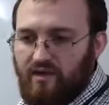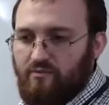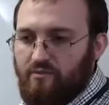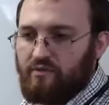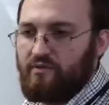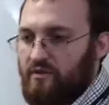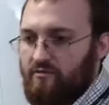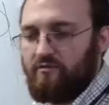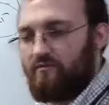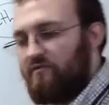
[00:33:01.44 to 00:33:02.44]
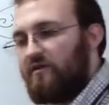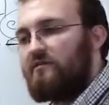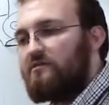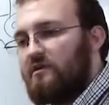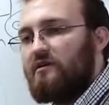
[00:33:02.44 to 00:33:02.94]
capabilities, from
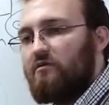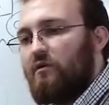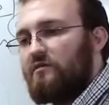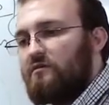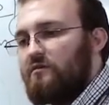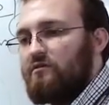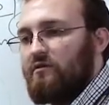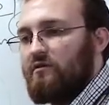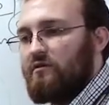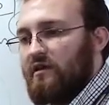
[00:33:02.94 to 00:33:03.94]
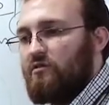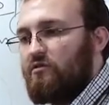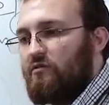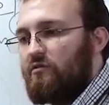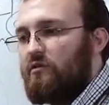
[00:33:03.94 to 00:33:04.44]
very secure ways to store
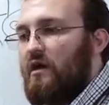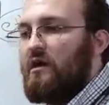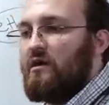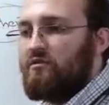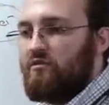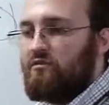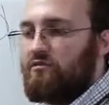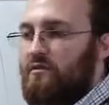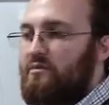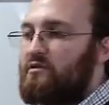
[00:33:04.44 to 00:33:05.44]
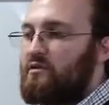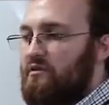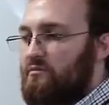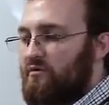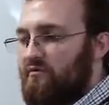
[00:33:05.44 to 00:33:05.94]
credentials to the ability
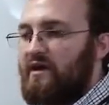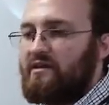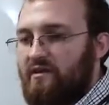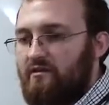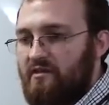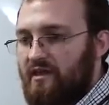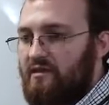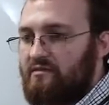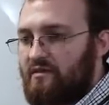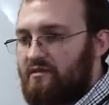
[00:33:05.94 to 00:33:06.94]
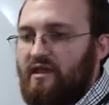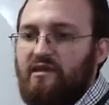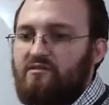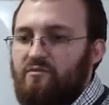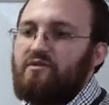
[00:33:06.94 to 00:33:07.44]
to provide guarantees that
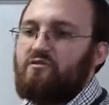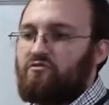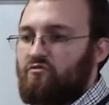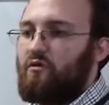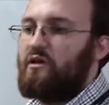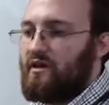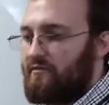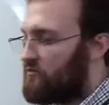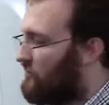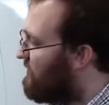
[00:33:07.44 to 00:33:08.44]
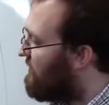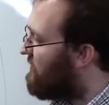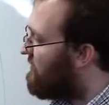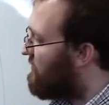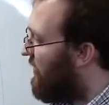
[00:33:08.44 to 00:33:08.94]
data has been destroyed after a
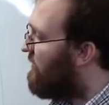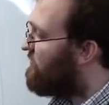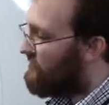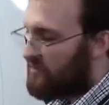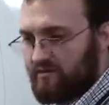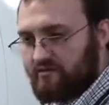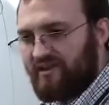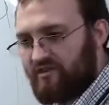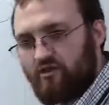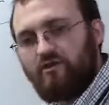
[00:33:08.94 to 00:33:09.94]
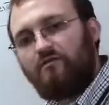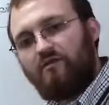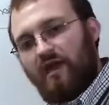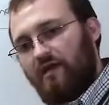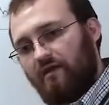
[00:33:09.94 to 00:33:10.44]
period of time, to things like
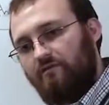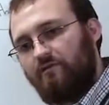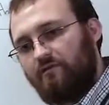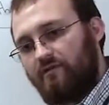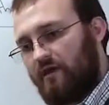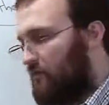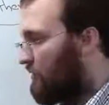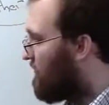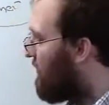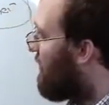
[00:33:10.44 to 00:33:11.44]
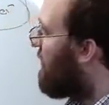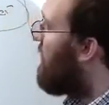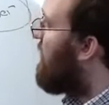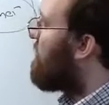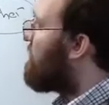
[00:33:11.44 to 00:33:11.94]
geotagging, for example.
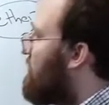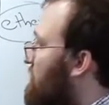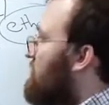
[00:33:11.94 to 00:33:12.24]
So this